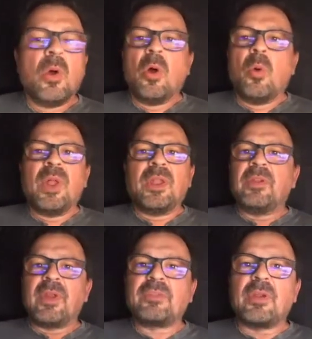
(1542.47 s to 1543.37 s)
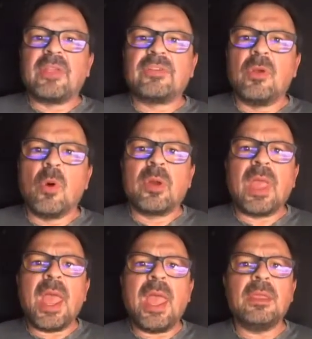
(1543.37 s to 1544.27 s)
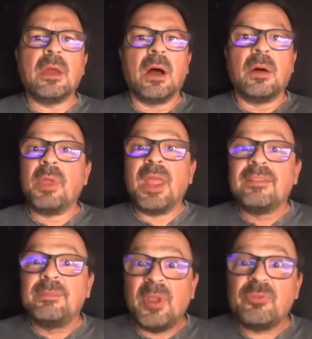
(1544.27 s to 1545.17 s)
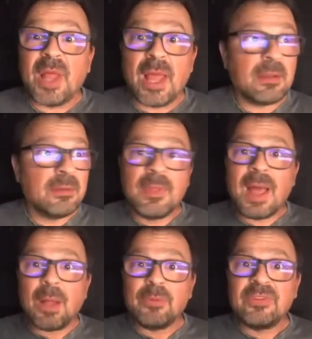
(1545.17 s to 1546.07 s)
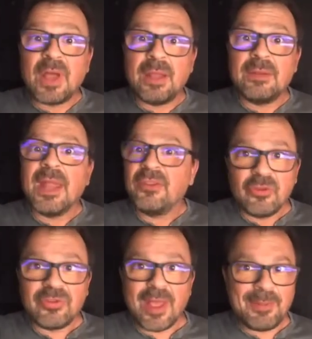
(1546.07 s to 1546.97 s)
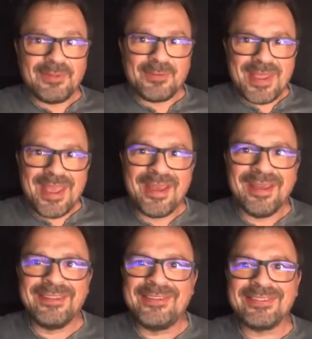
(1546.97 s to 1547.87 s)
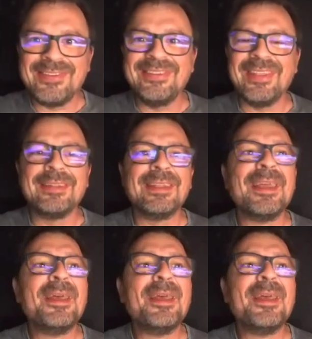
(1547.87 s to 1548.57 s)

When the director asks you, okay, hey, it's pitch black outside, and it's just happened to me just recently.